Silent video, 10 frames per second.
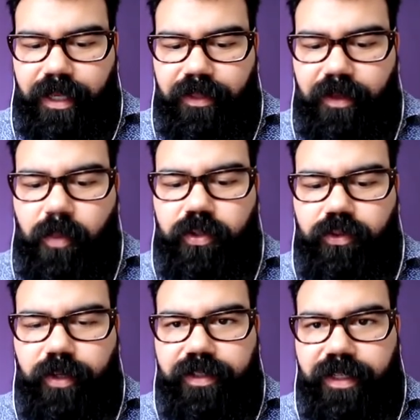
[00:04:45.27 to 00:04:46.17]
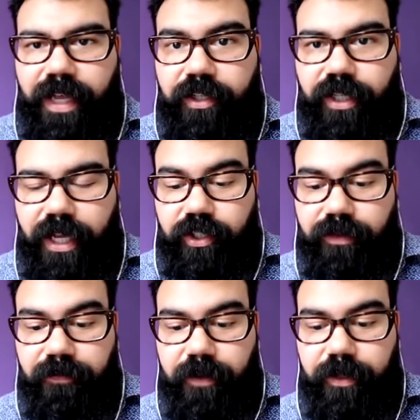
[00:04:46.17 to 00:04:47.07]
in the most recent
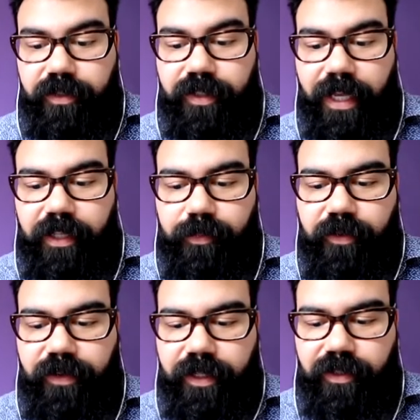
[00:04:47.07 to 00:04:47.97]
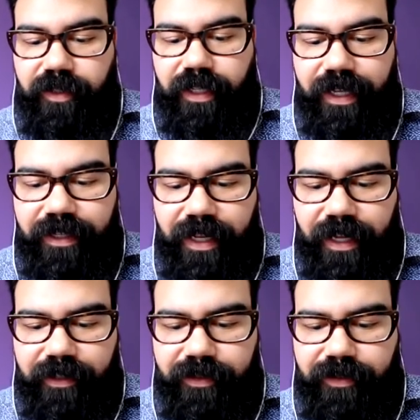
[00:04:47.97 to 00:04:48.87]
Education First English Proficiency
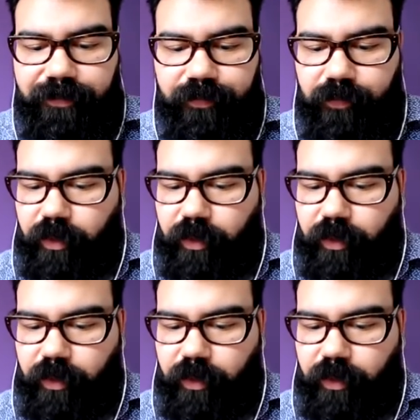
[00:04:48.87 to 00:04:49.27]
Index,